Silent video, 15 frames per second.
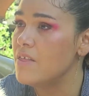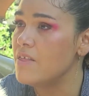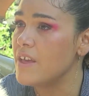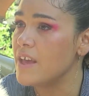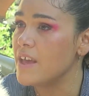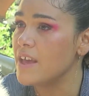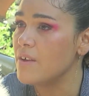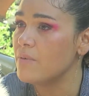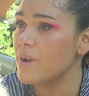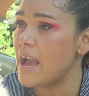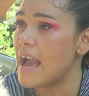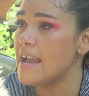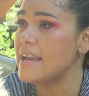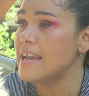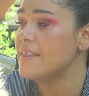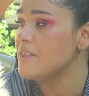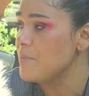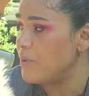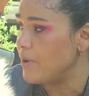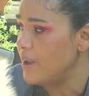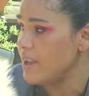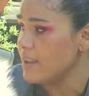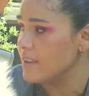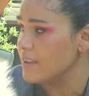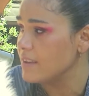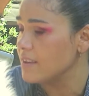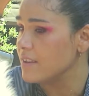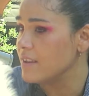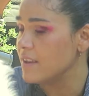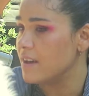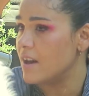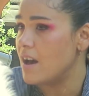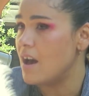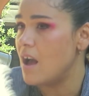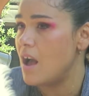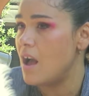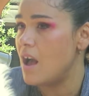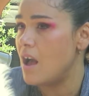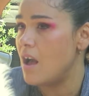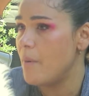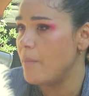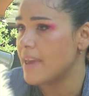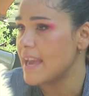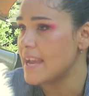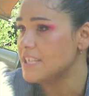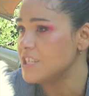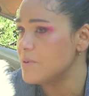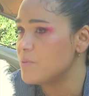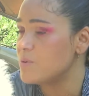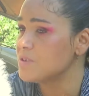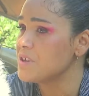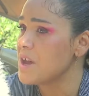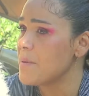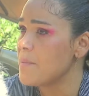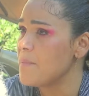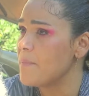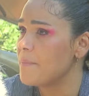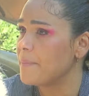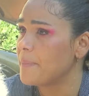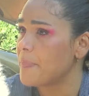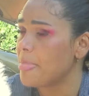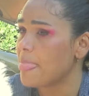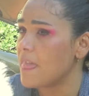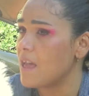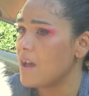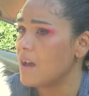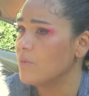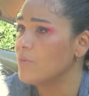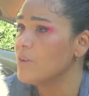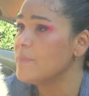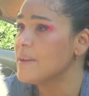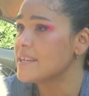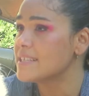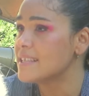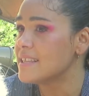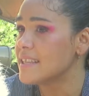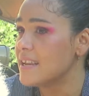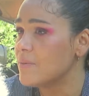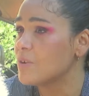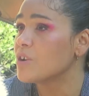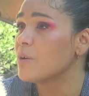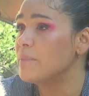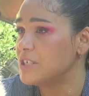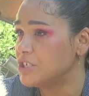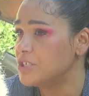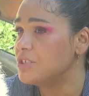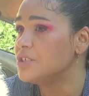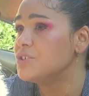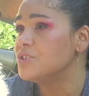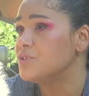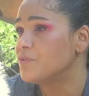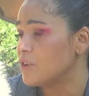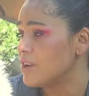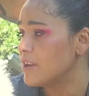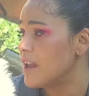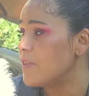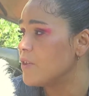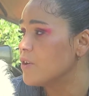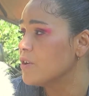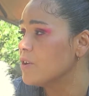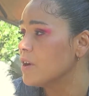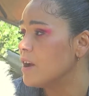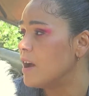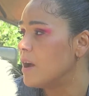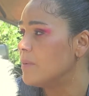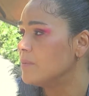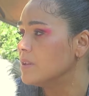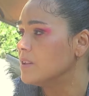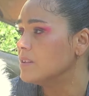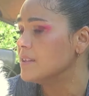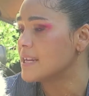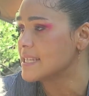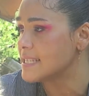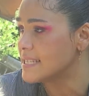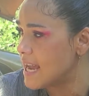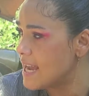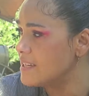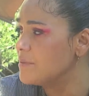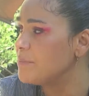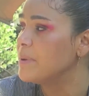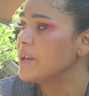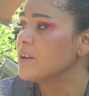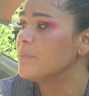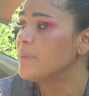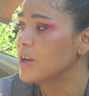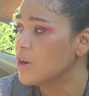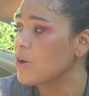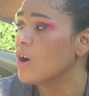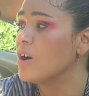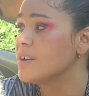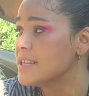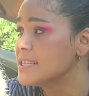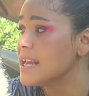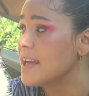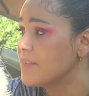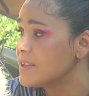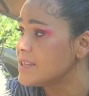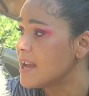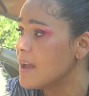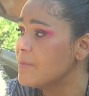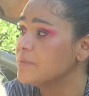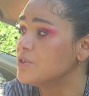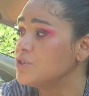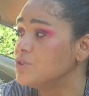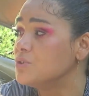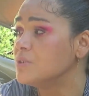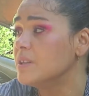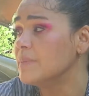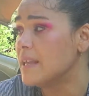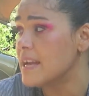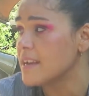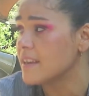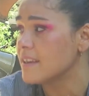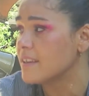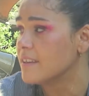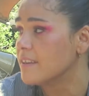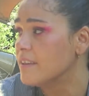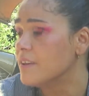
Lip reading: they in the break, KJ pulled up a remix that they were commissioned to do for another like signed bigger artist at the time. It was Julie Black.